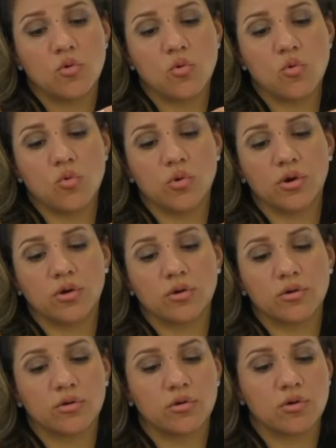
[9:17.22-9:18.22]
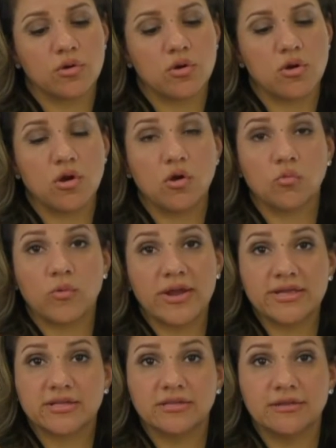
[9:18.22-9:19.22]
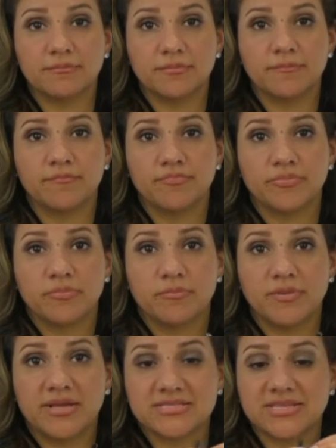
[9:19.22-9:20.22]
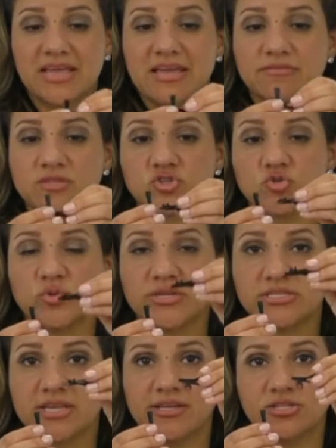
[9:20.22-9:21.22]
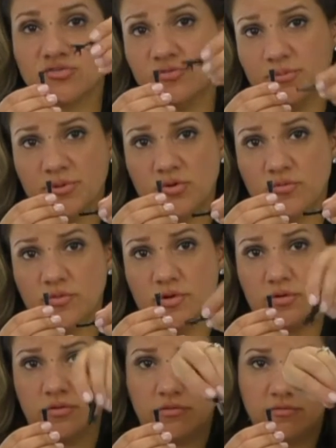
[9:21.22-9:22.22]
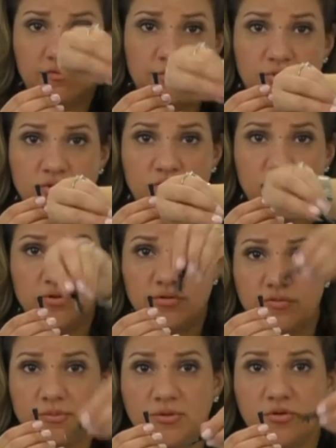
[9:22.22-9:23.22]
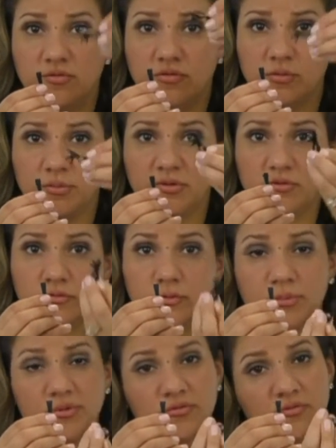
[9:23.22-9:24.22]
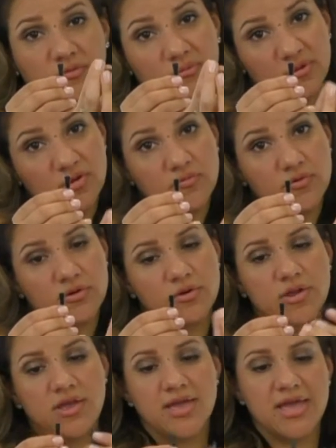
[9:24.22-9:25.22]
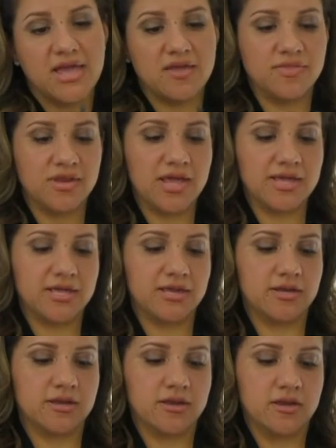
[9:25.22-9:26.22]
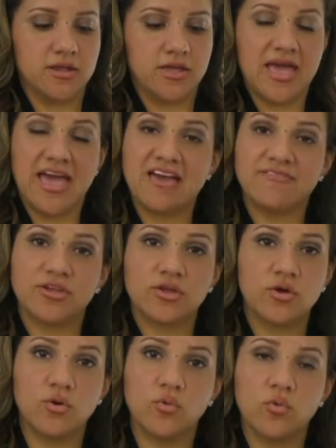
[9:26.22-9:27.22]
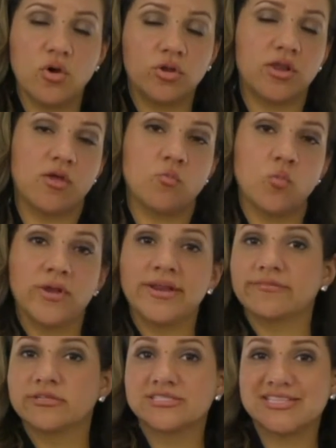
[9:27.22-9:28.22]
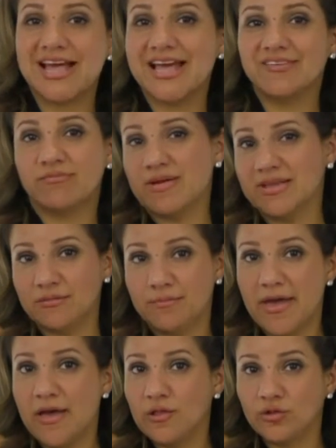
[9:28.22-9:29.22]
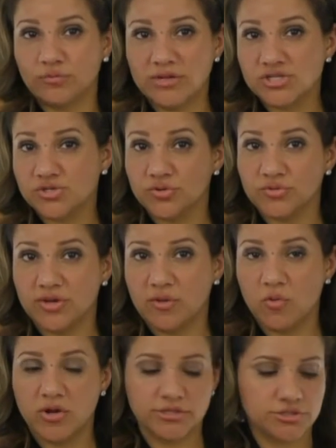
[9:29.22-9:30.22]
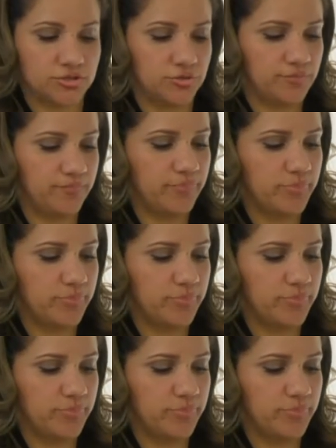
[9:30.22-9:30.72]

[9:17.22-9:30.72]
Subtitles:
or a right clip because I have the choice. I can just flip it over, flip it over, flip it over, flip it over, flip it over, flip it over, and then I can have it go on whatever side of my lapel or my shirt that I want it to.